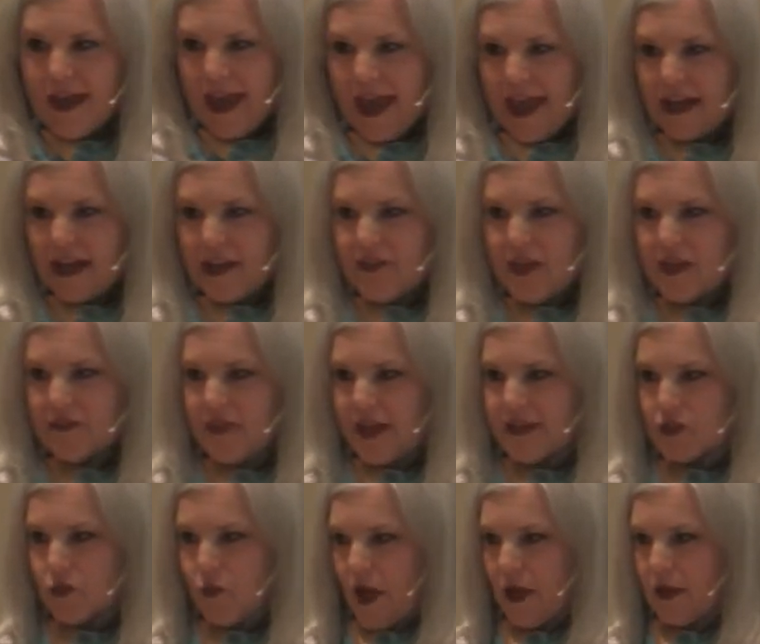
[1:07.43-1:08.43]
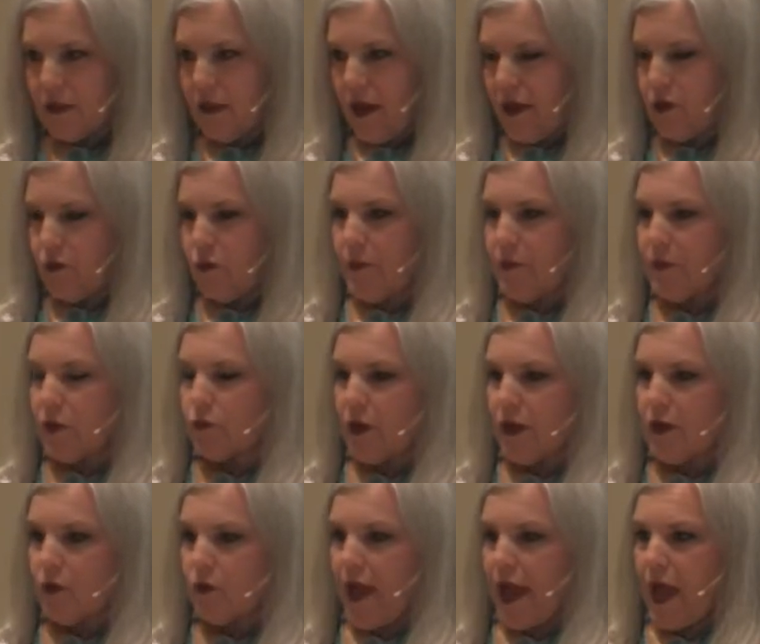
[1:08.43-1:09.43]
And I think that's why a lot of women
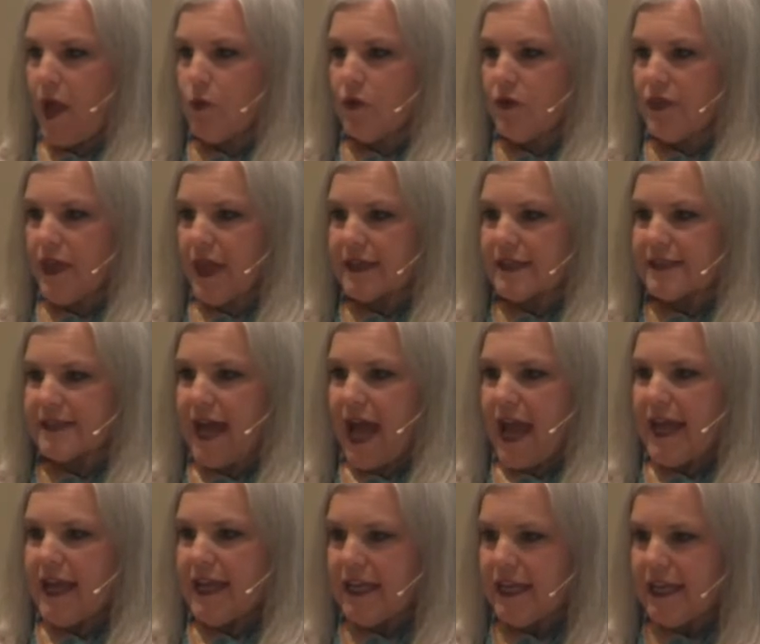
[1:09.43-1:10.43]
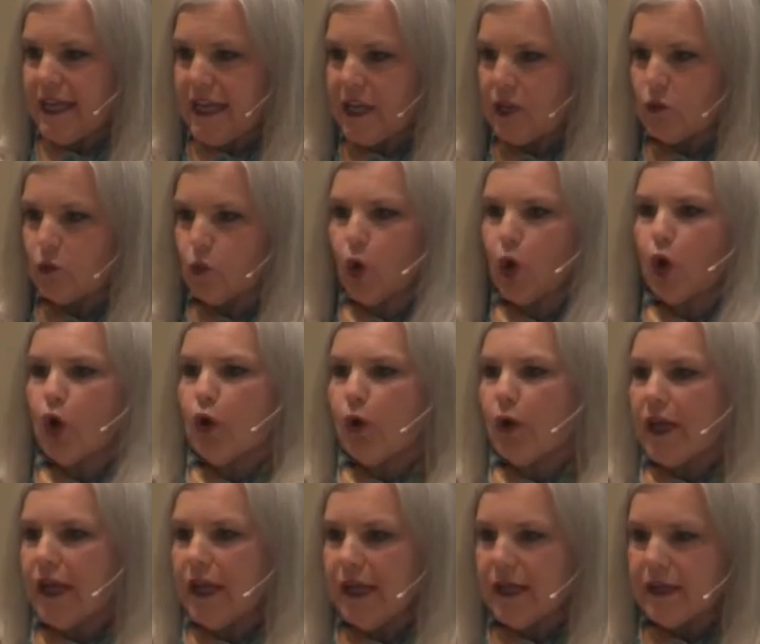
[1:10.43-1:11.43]
run around with anxiety and
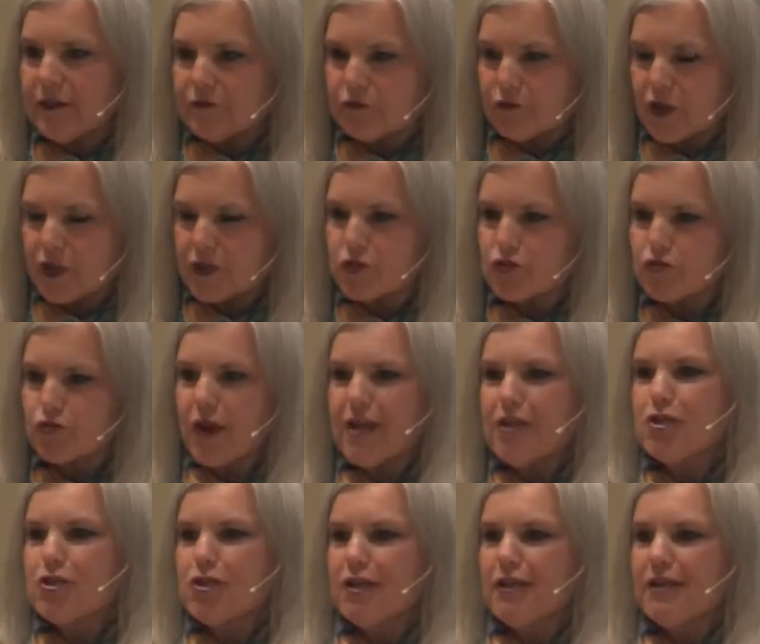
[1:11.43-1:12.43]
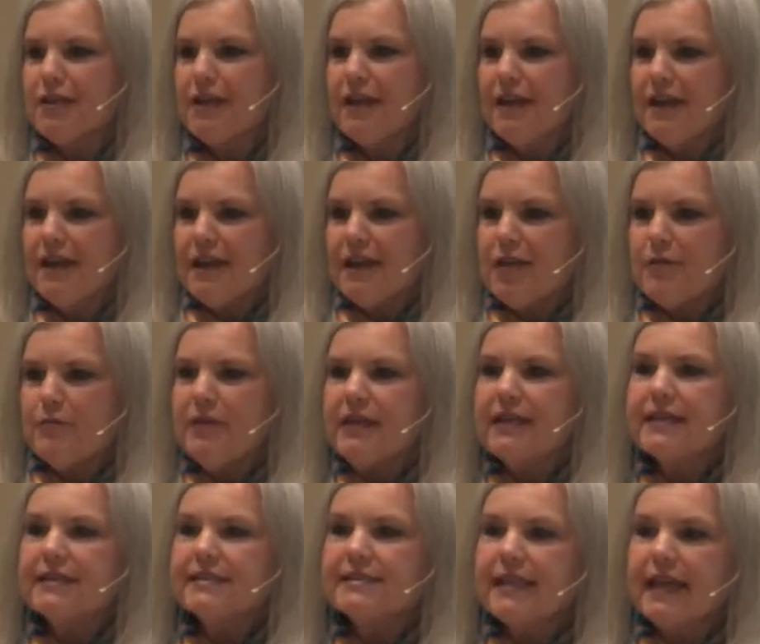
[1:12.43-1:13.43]
worry and frustration,
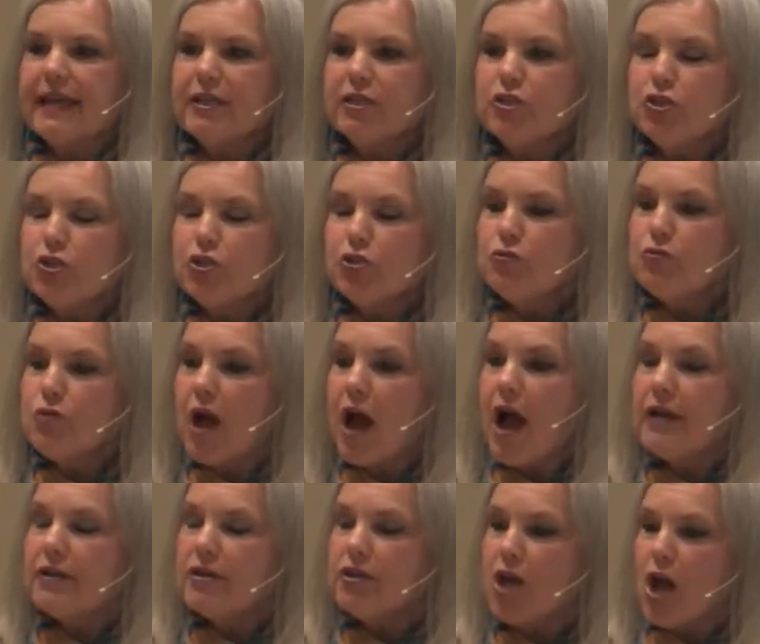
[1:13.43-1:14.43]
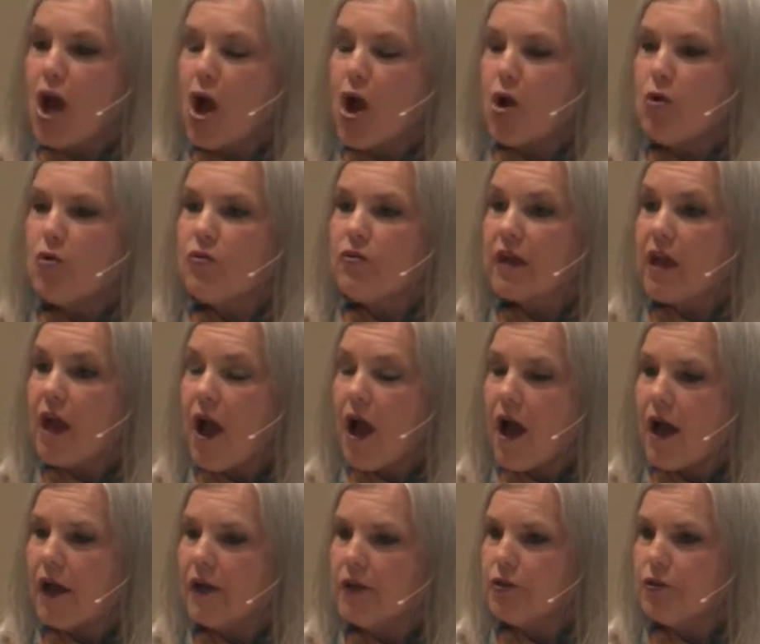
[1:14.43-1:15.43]
because they do not know the
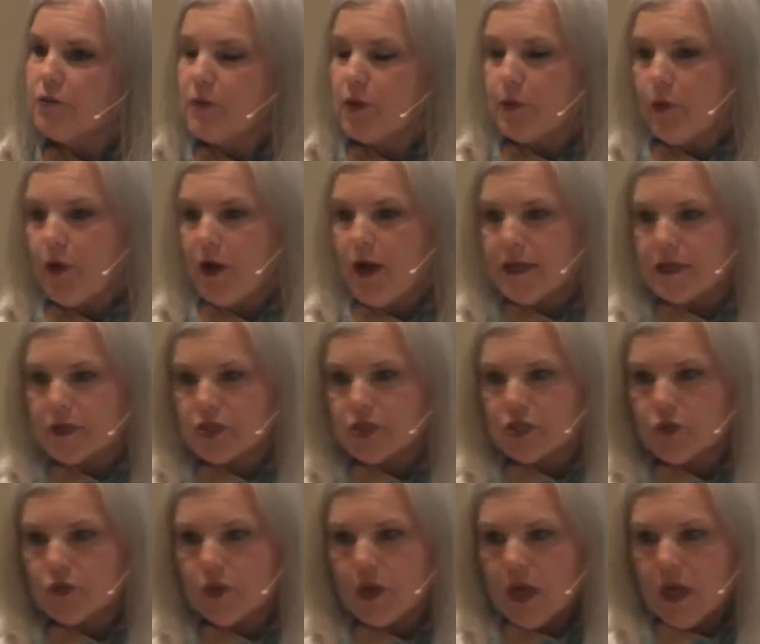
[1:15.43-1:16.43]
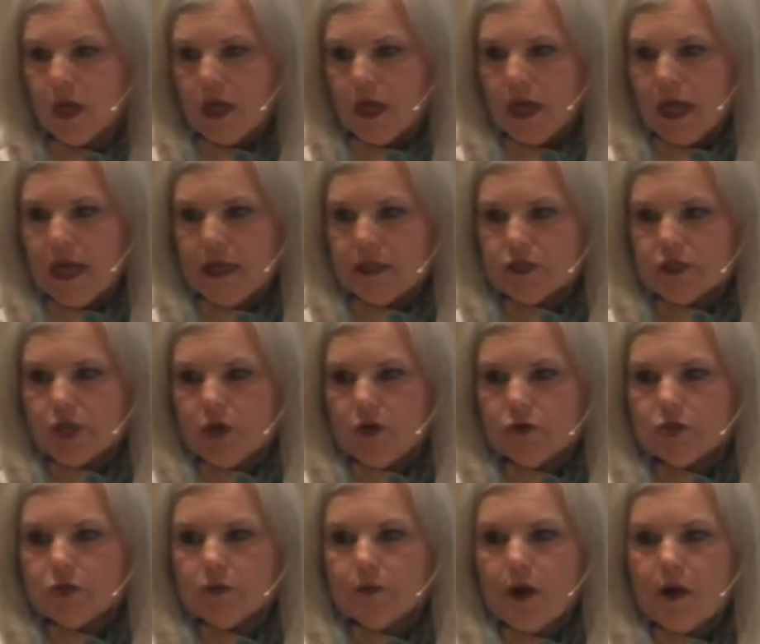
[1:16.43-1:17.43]
God whom they're praying to. And so
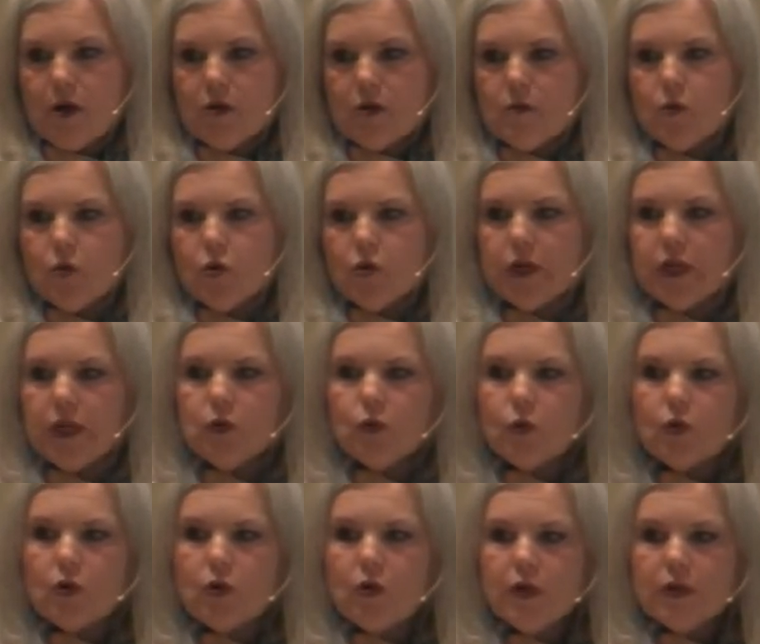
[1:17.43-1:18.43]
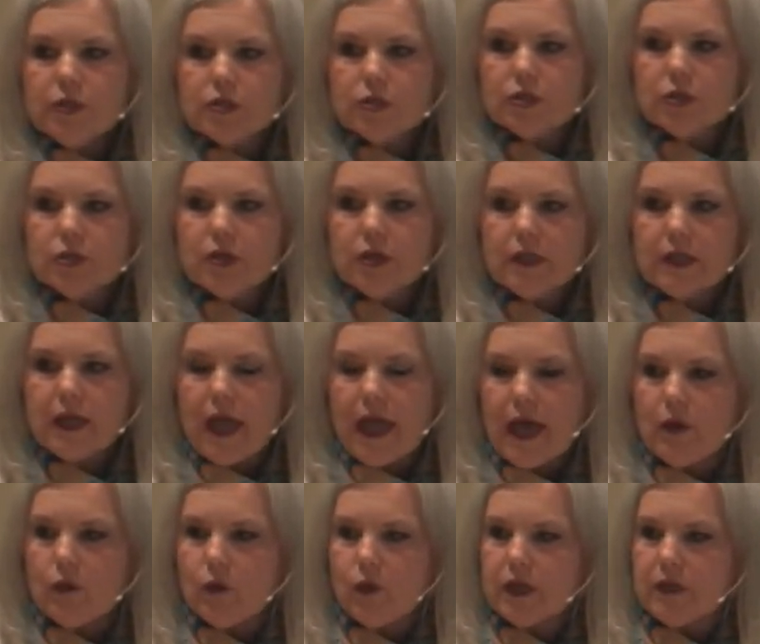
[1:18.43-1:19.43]
tomorrow morning, we're going to look
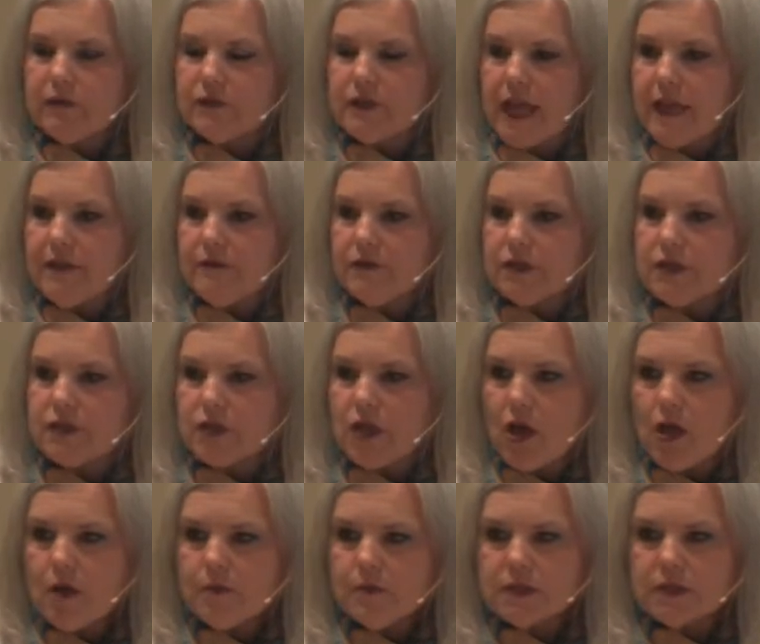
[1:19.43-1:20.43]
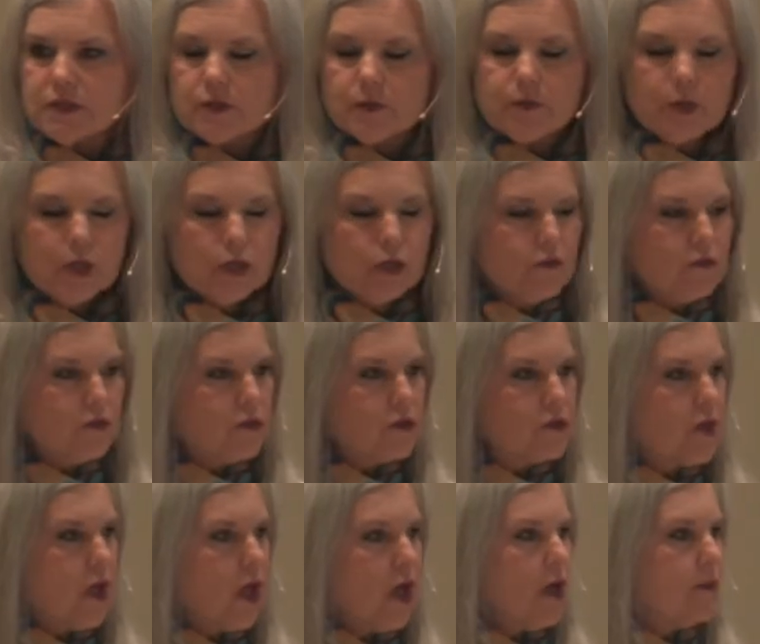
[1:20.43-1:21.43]
at one of David's Psalms. It's a beautiful
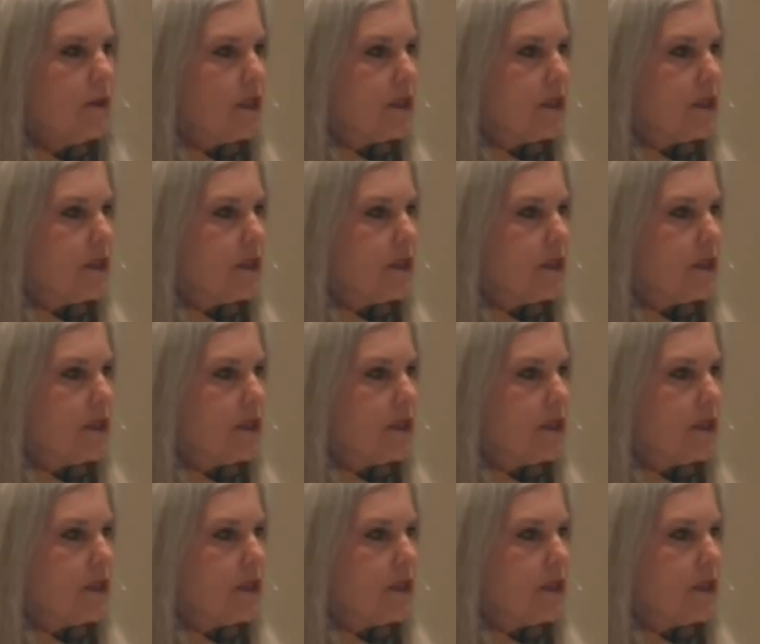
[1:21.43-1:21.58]
psalm.